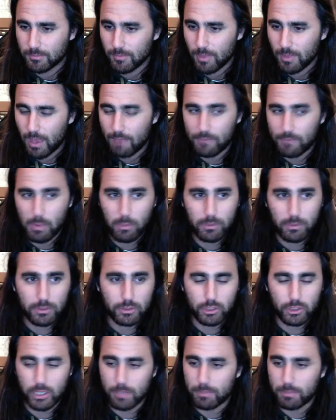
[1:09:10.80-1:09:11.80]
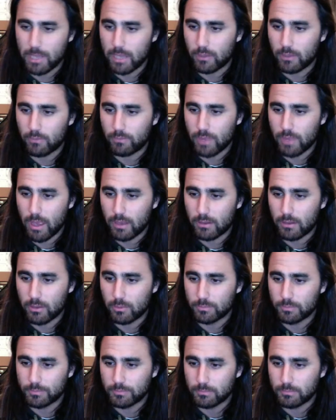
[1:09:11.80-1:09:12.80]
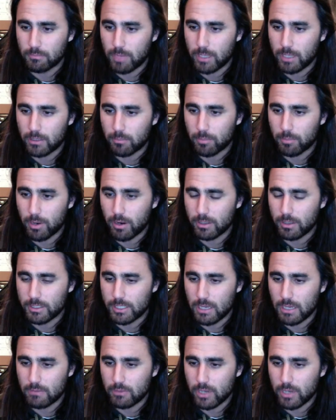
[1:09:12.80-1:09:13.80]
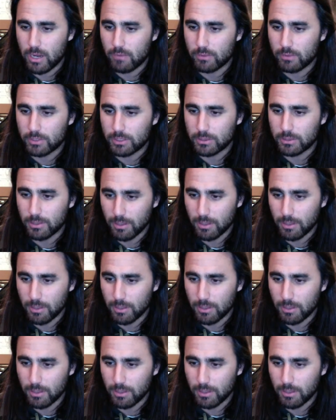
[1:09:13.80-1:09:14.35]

Have fun with the trip. Thank you. Thank you. Michael Barnes, safe travels.